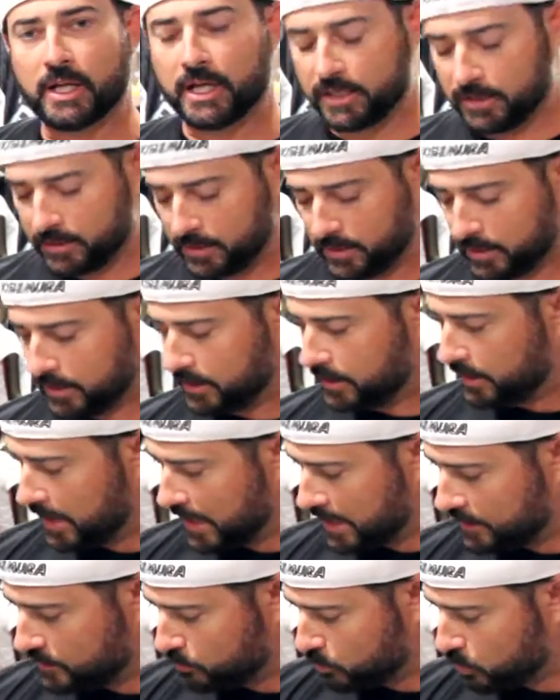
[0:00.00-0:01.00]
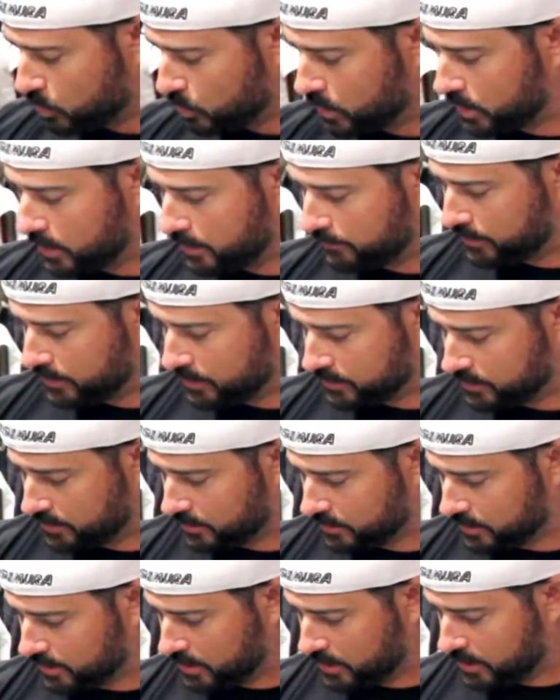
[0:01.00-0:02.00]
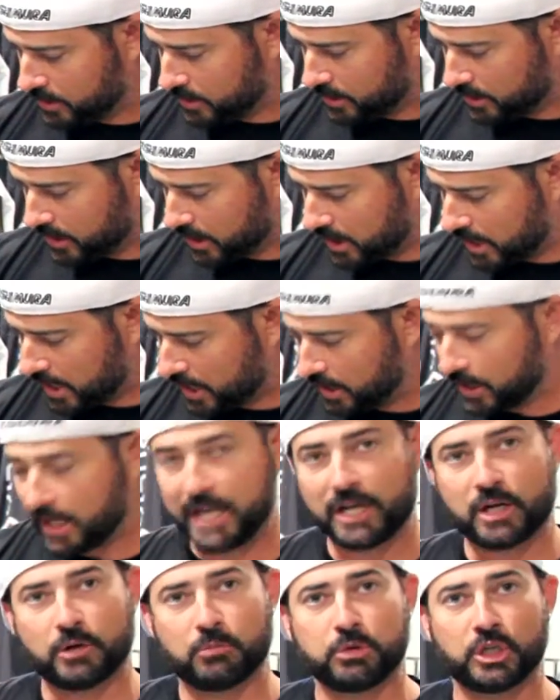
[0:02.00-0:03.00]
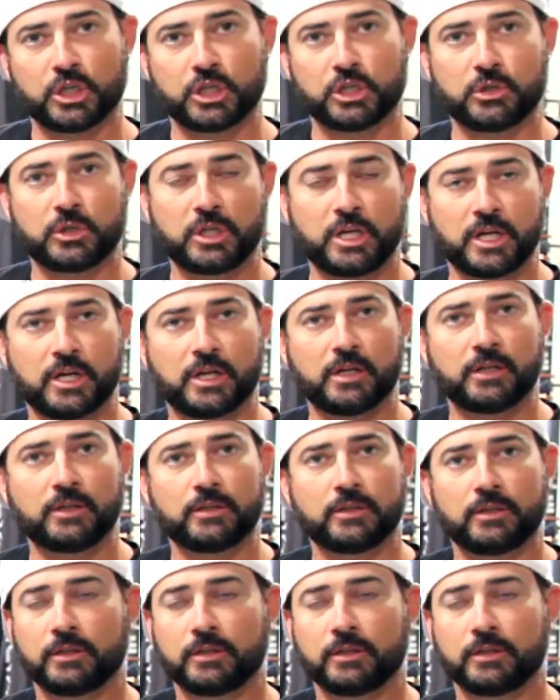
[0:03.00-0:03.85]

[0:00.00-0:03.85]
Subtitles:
line, it has more of this lighter blue here.